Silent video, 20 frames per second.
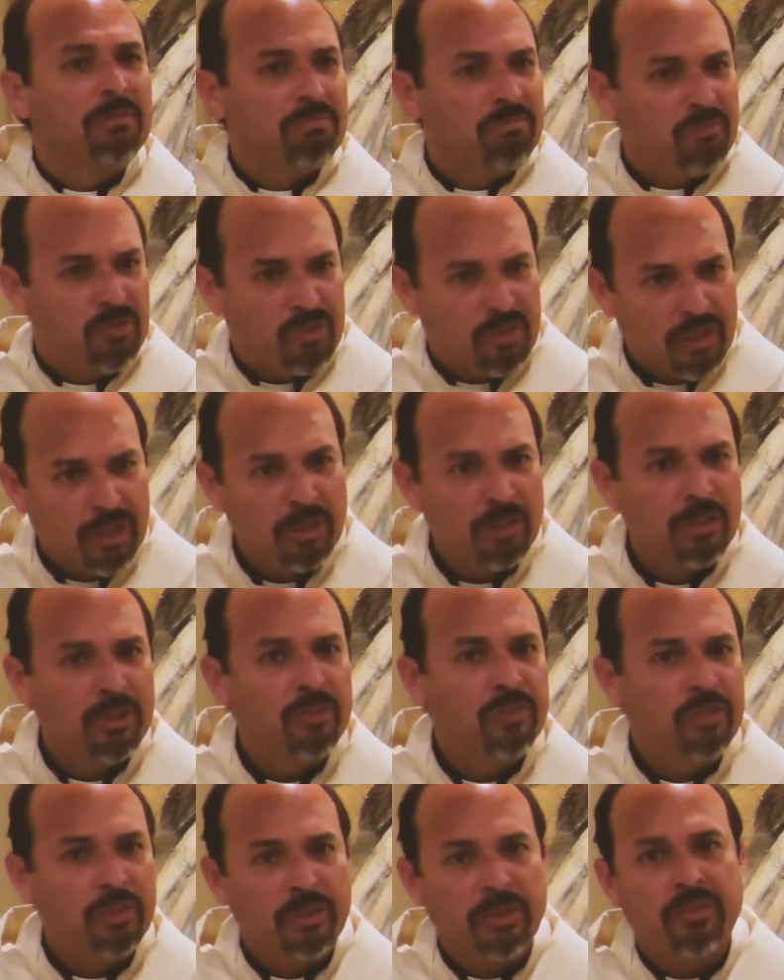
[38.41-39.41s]
still
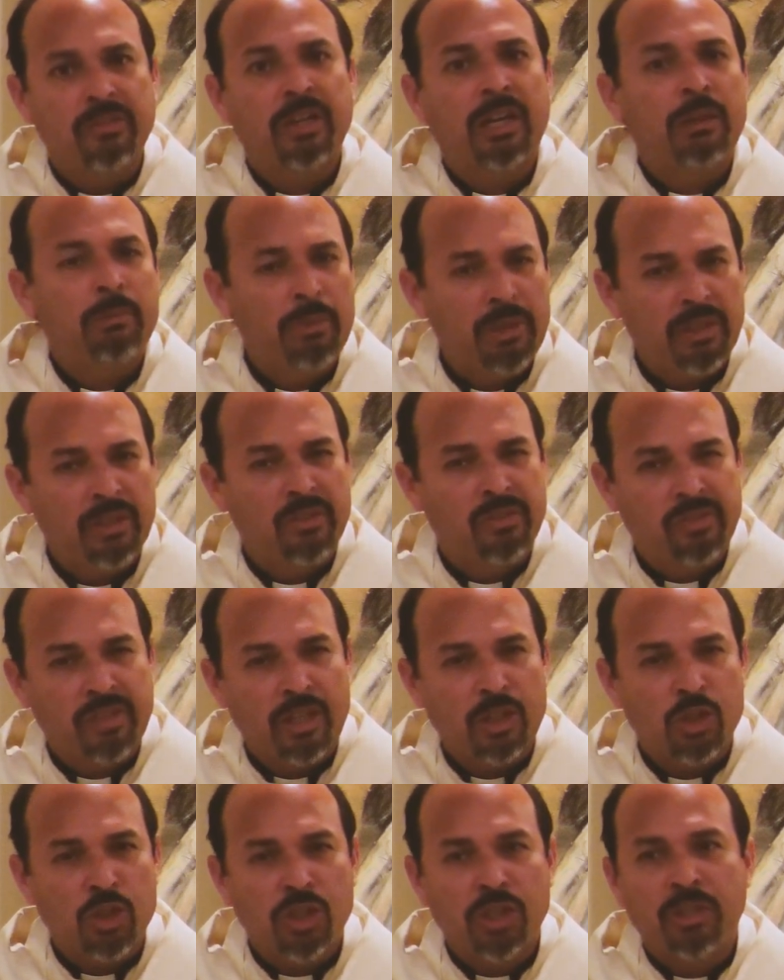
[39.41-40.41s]
until the time of the
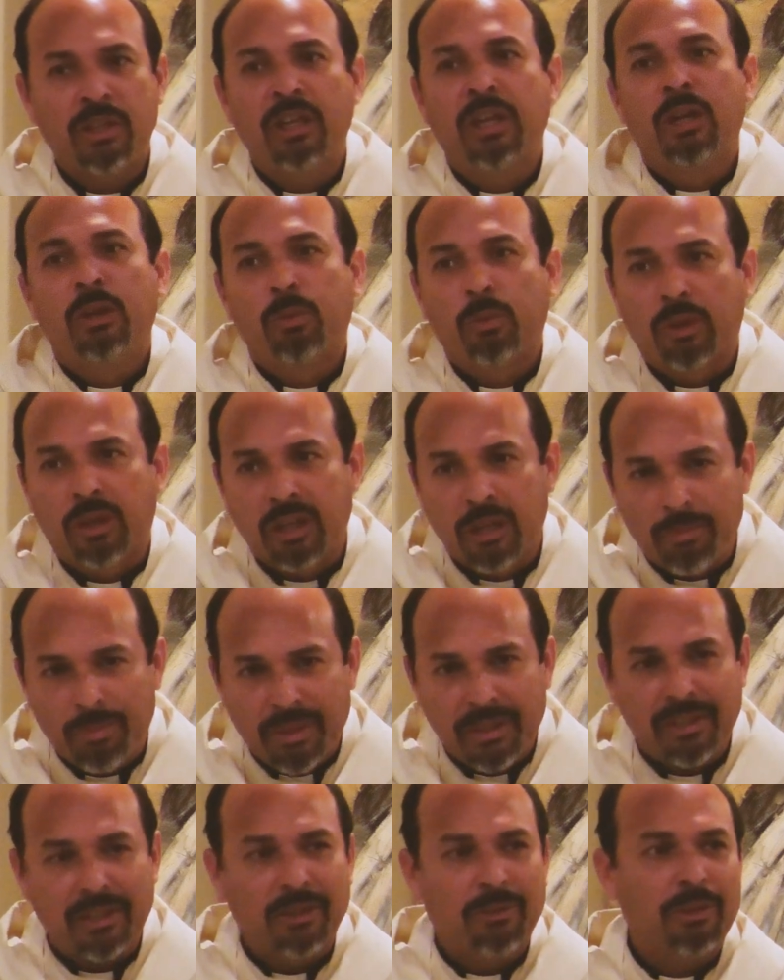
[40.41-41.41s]
Ascension, we're going to
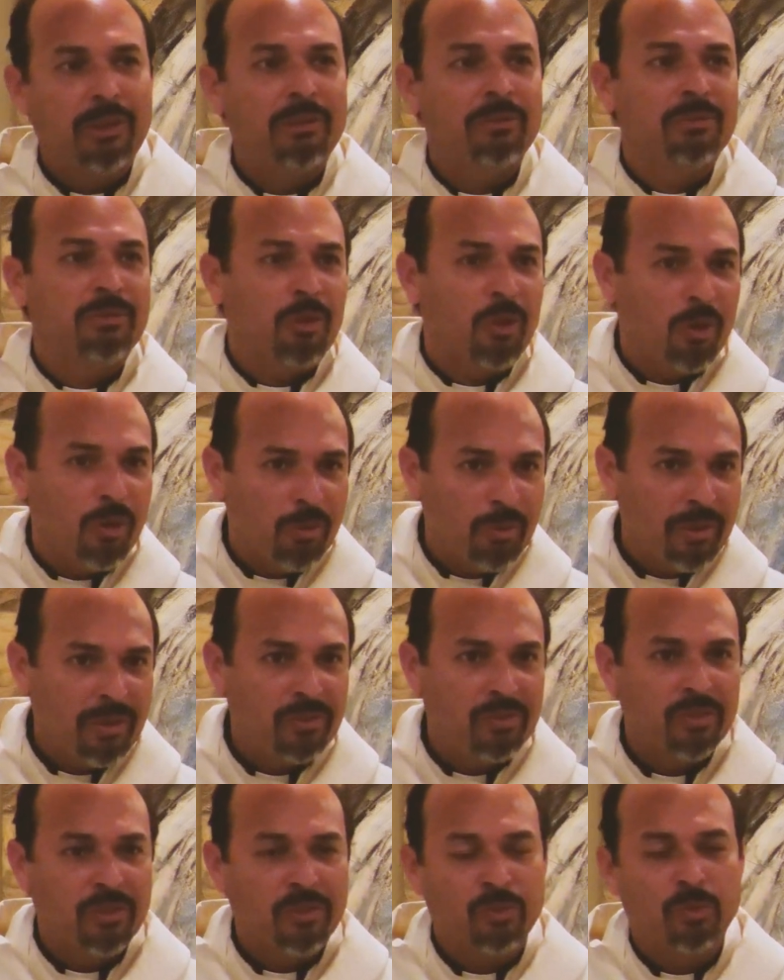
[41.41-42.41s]
be hearing
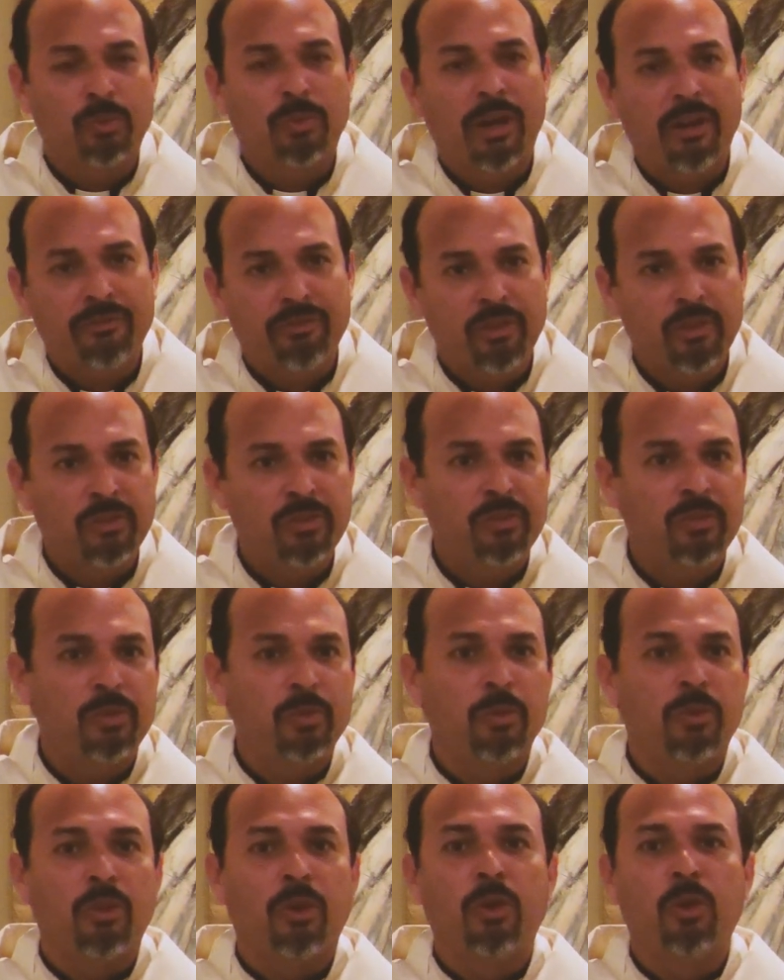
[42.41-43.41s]
always this reference
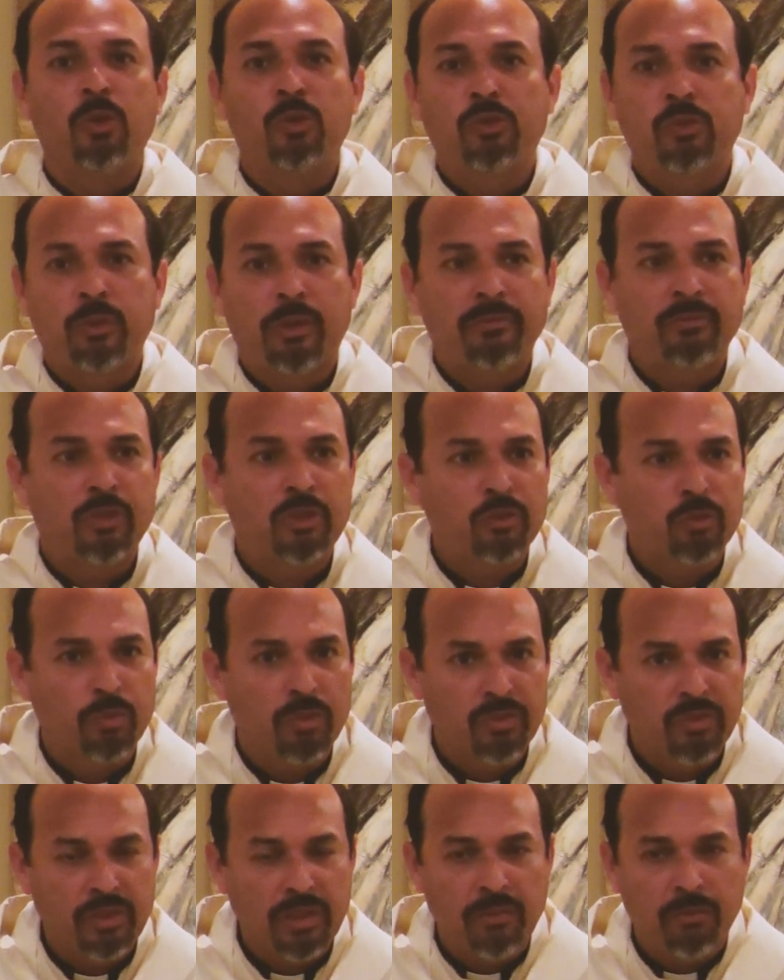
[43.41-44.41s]
to those who have just
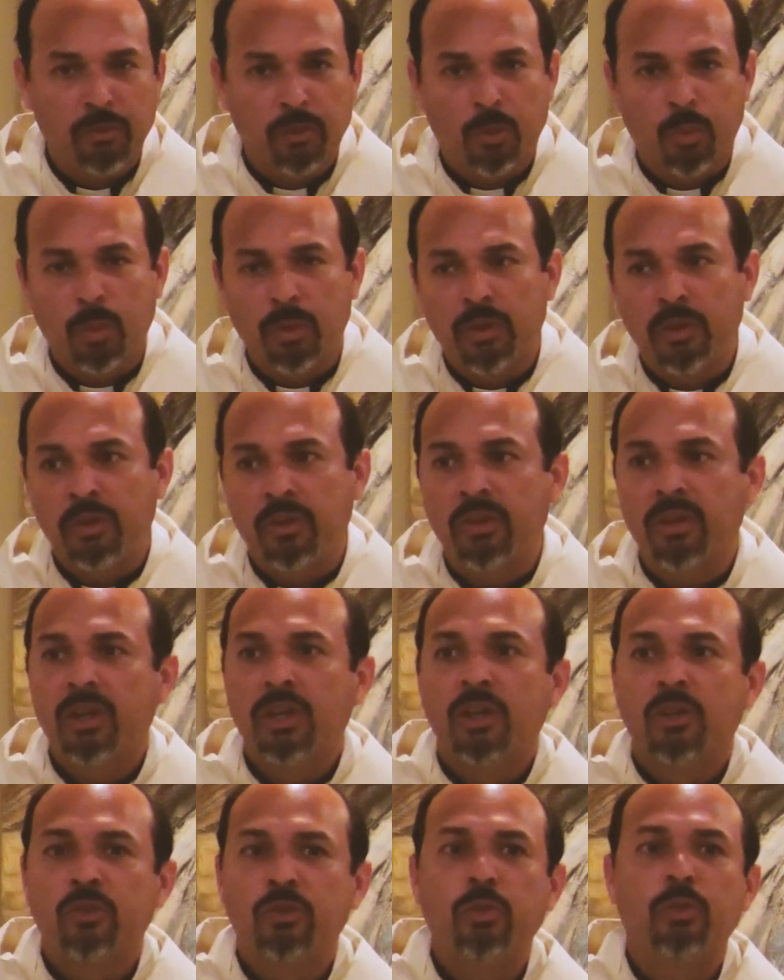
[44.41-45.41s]
received your word,
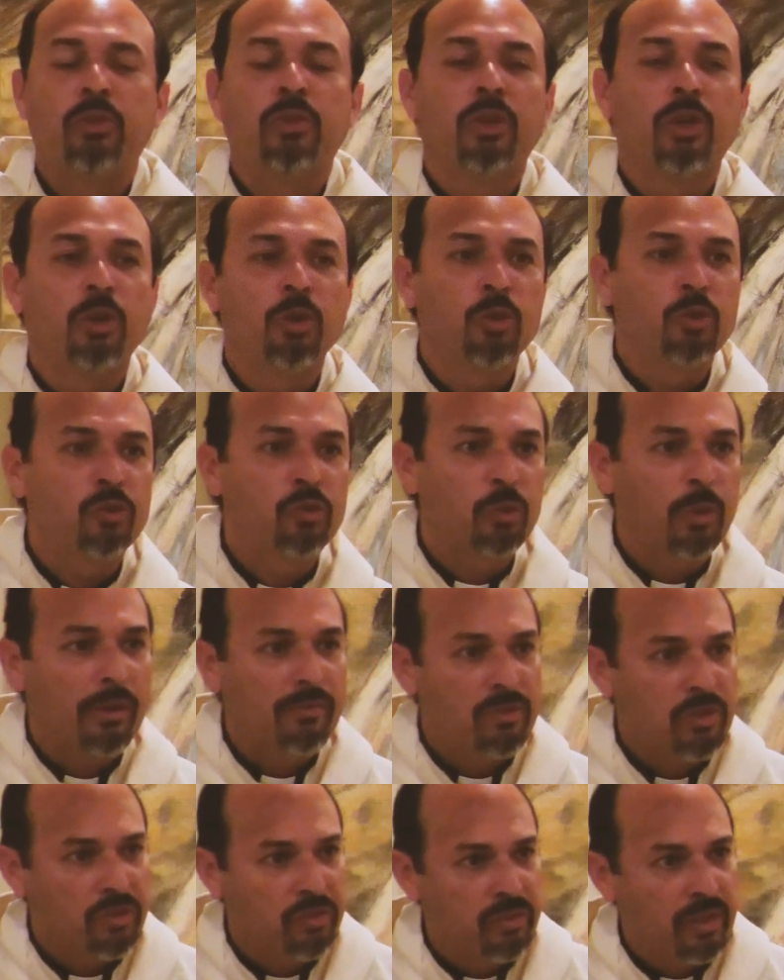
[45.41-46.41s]
to those who have
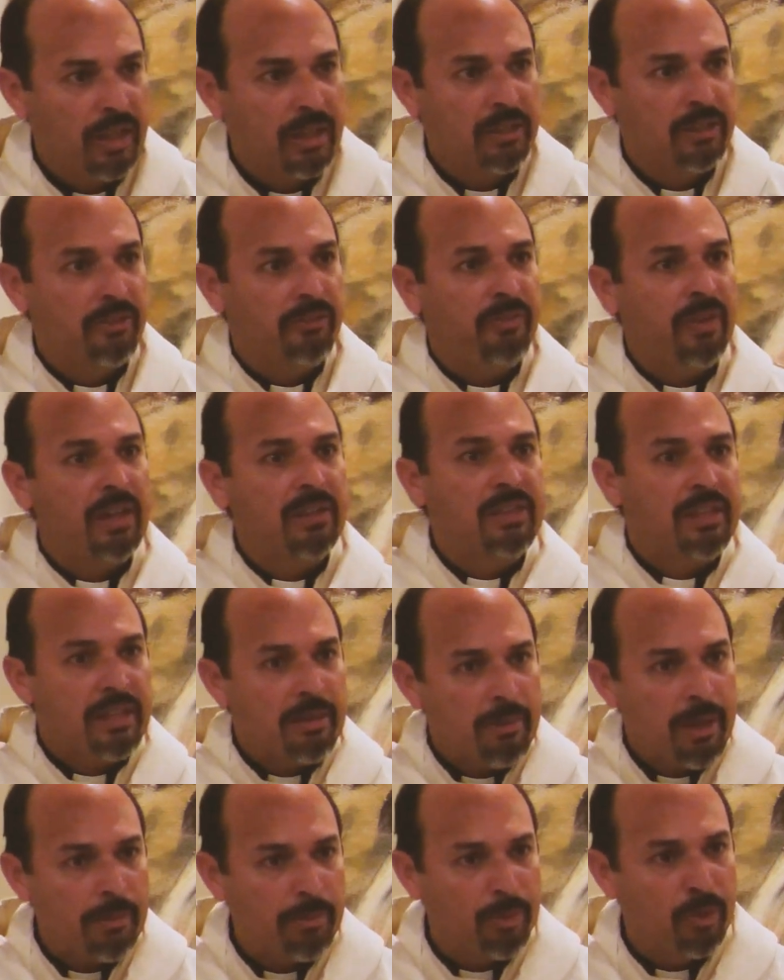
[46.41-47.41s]
just taken the faith that they
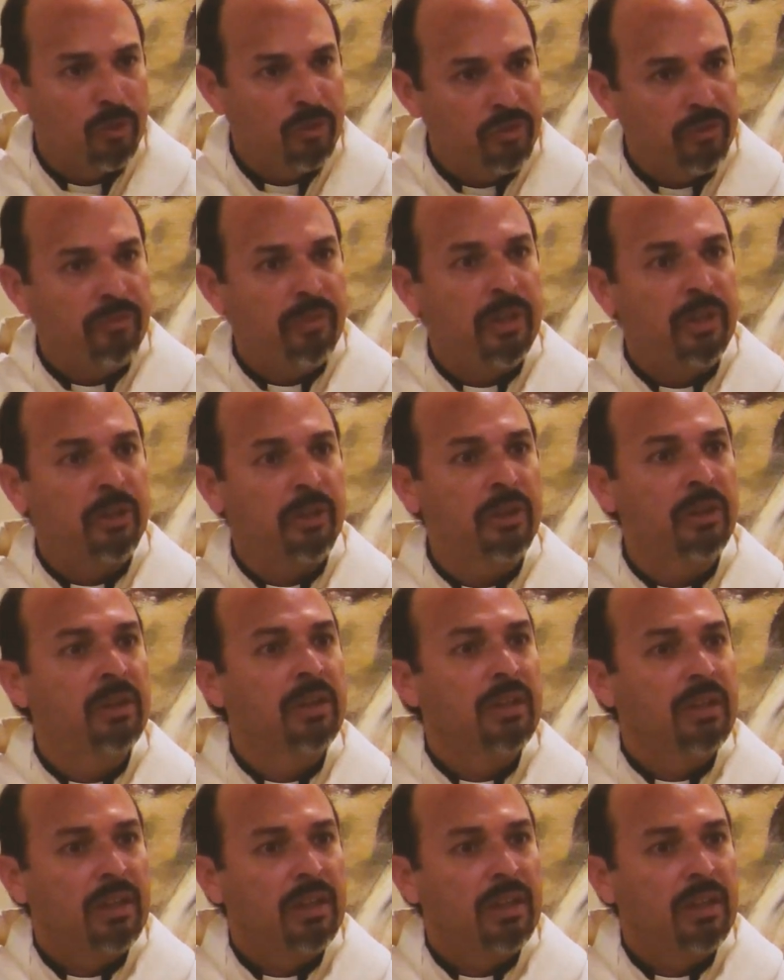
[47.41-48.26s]
may persevere,